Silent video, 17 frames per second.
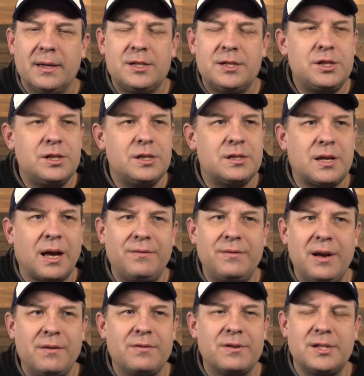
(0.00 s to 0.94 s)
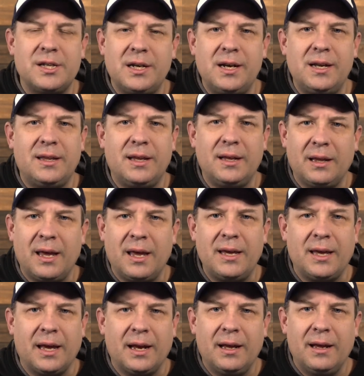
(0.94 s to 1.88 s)
It's just, I've never seen anything
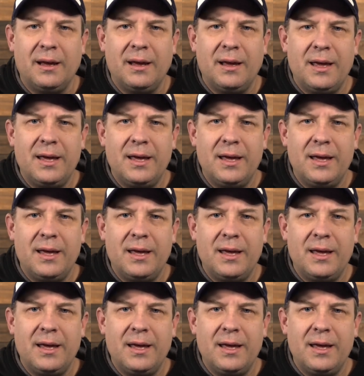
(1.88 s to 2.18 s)
like it,